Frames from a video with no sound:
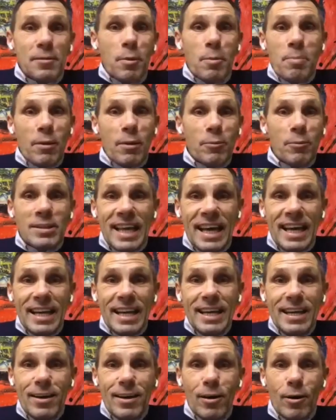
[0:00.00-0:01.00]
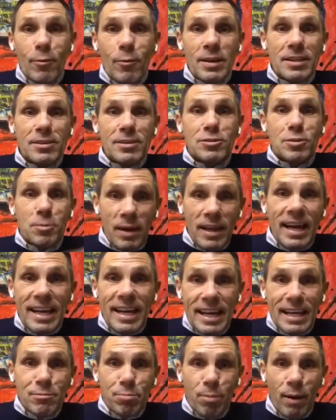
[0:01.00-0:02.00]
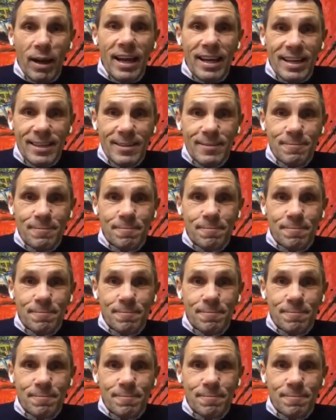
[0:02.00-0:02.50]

we play with 10 or we needed to play an ex-player.